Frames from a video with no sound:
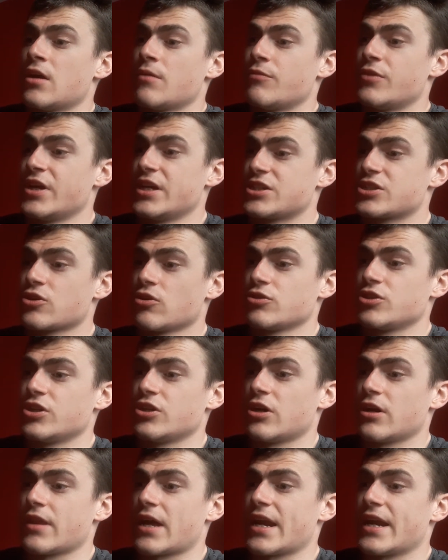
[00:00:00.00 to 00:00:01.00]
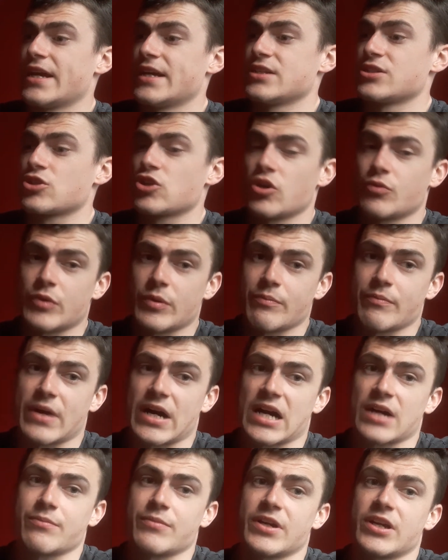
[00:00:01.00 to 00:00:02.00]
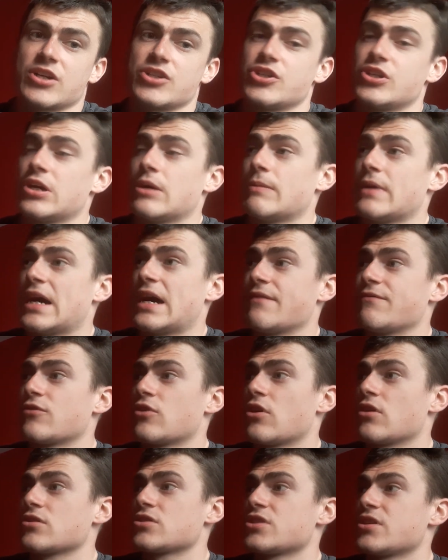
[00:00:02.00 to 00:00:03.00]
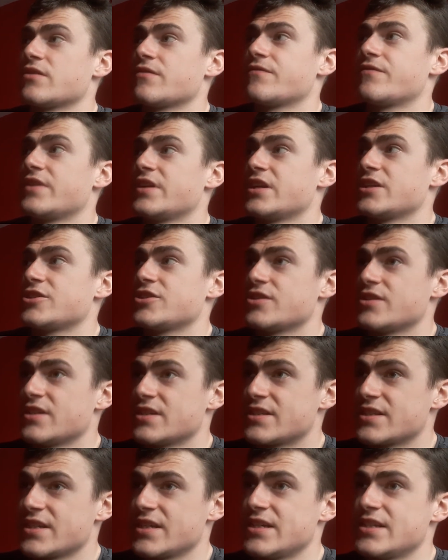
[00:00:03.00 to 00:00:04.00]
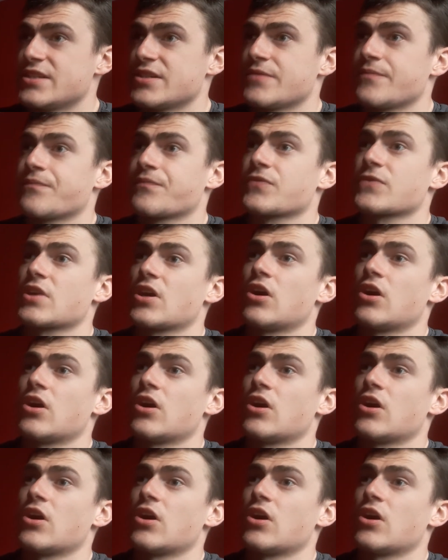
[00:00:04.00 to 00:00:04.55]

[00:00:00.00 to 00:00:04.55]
But it's good, you know, that it is coming back, because, you know, we have got to finish the season.